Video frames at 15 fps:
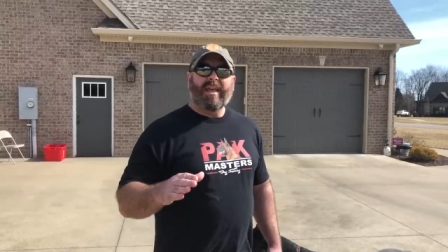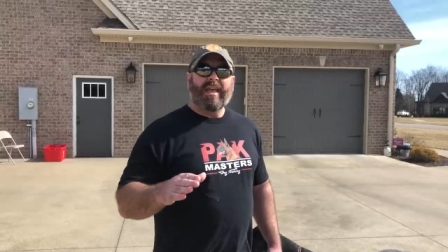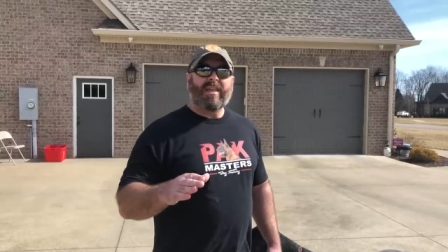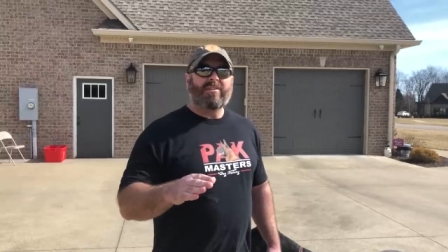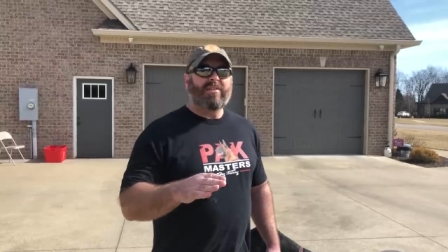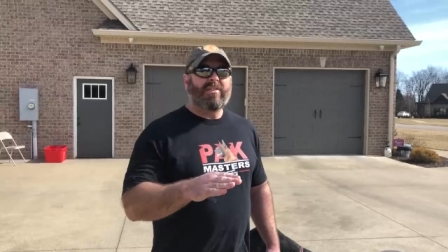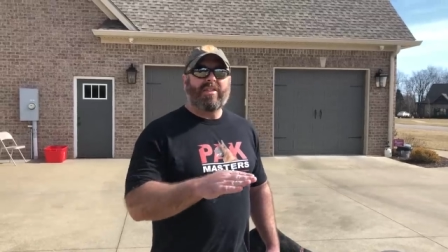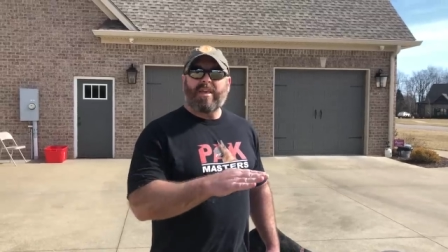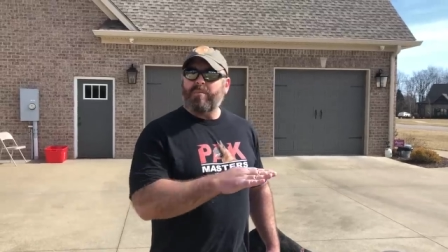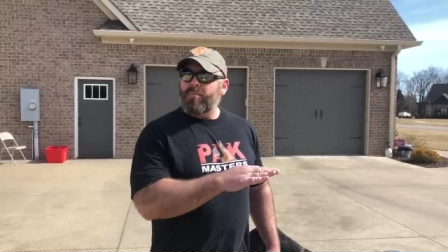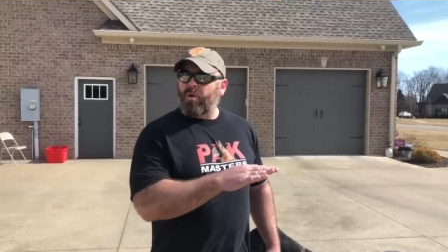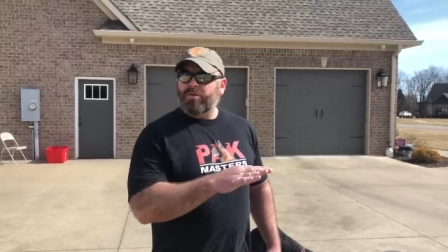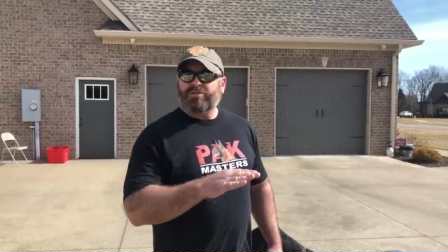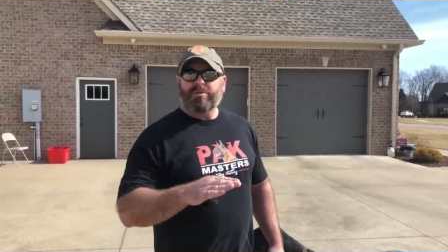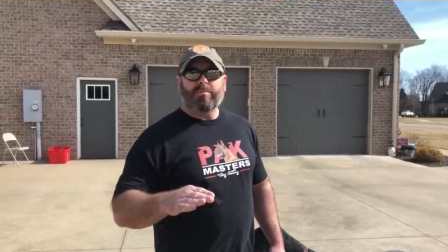is the
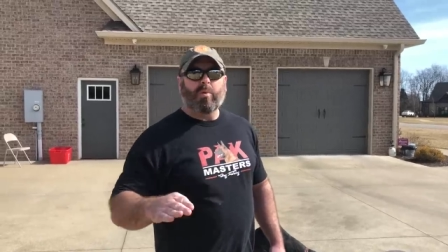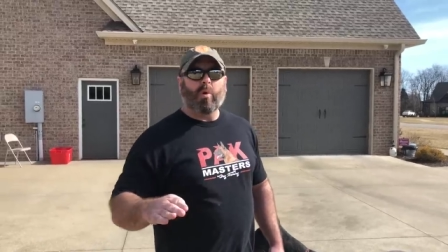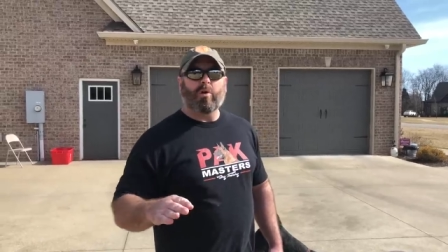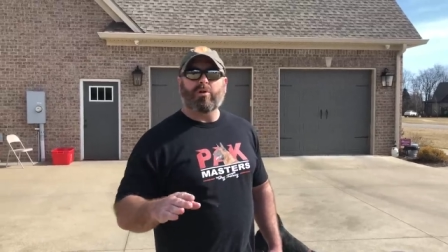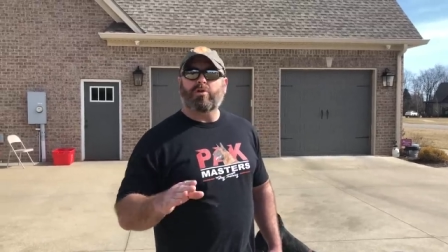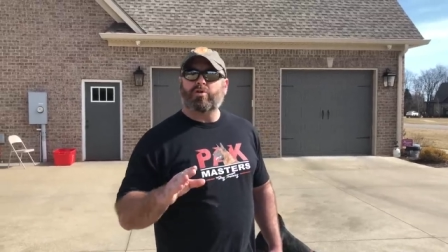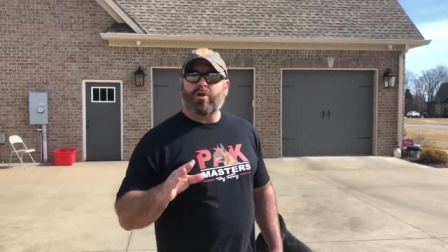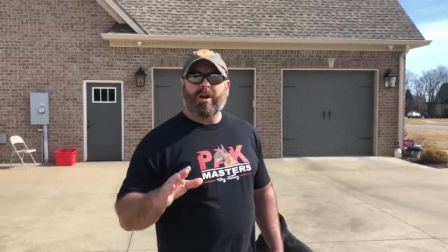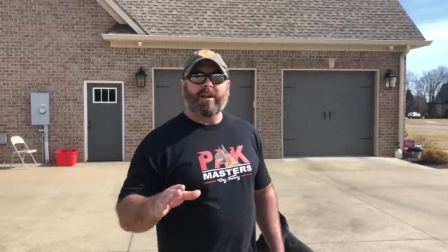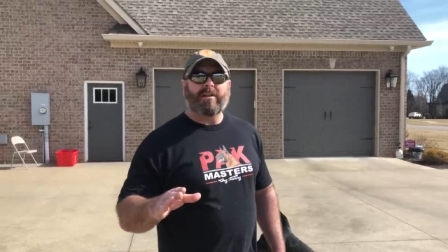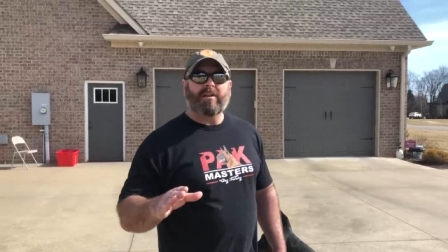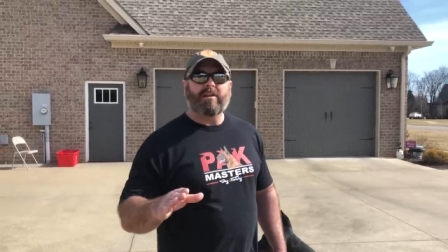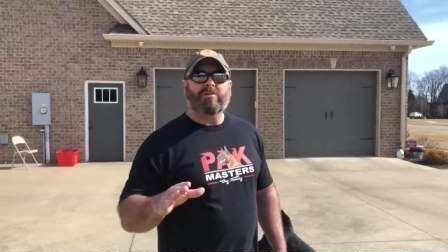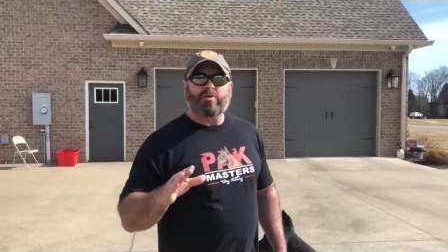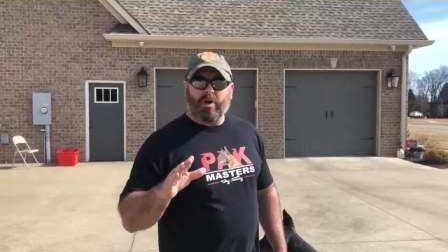most important train,
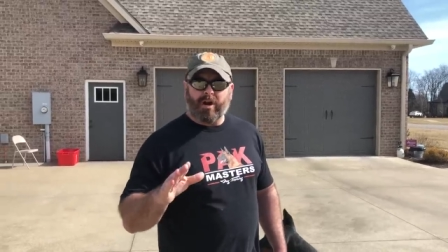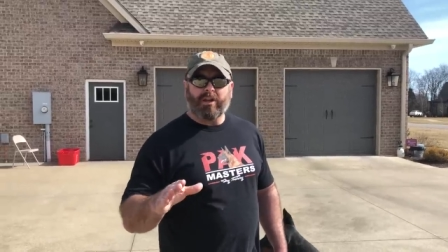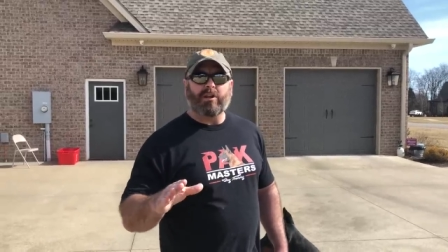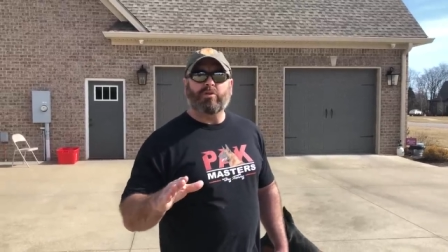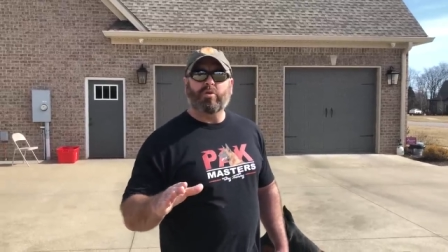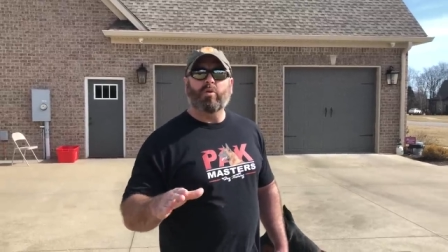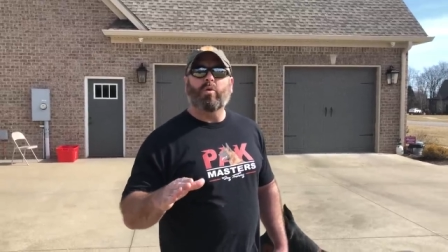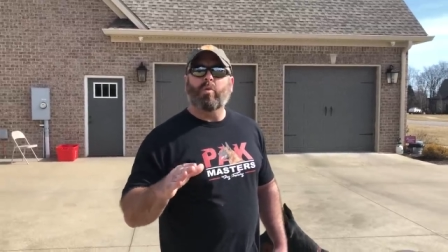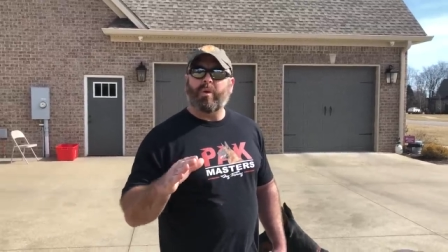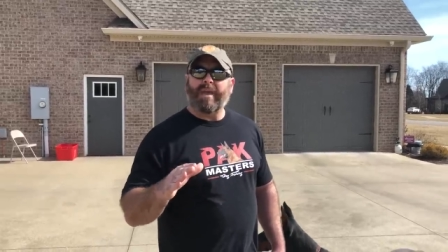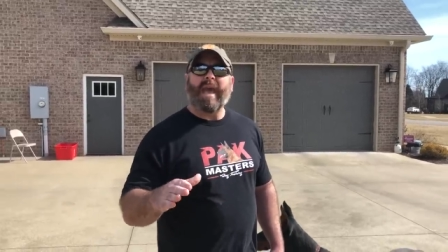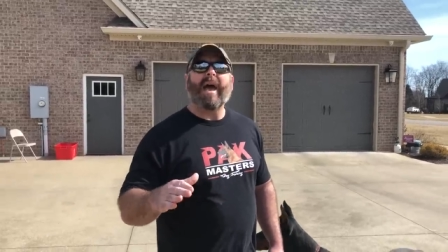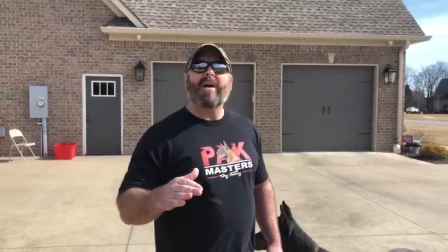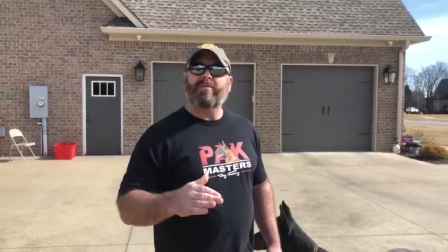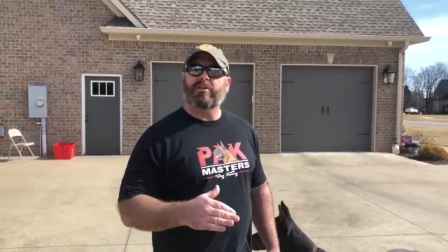training tool we
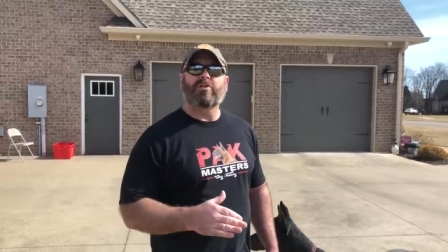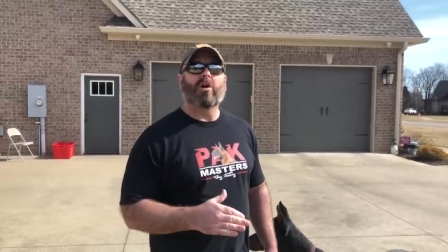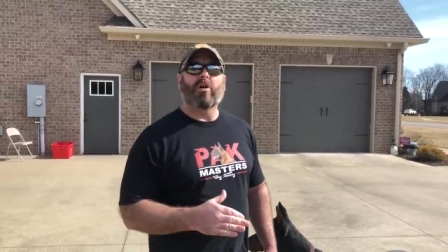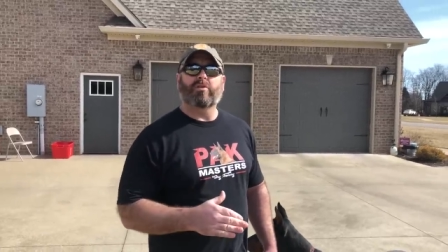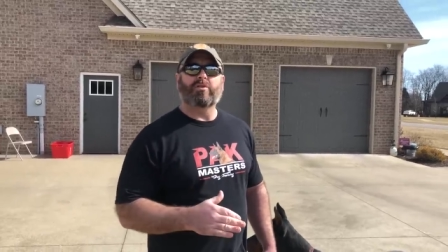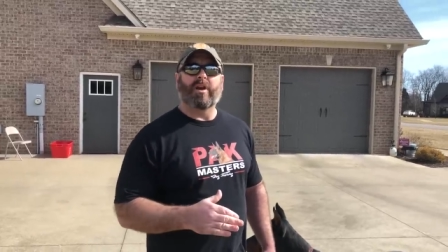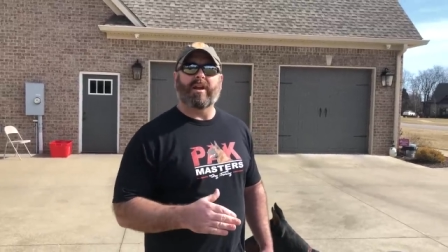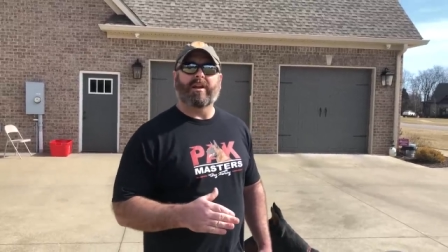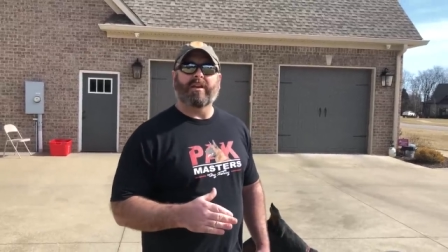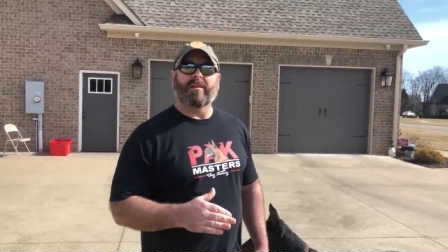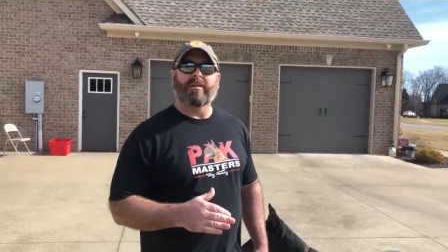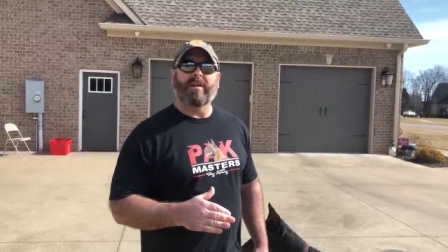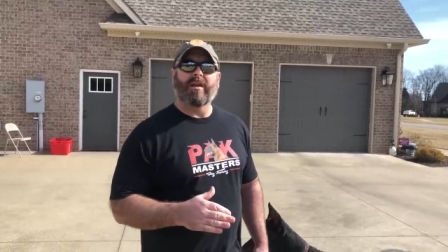have in dog training.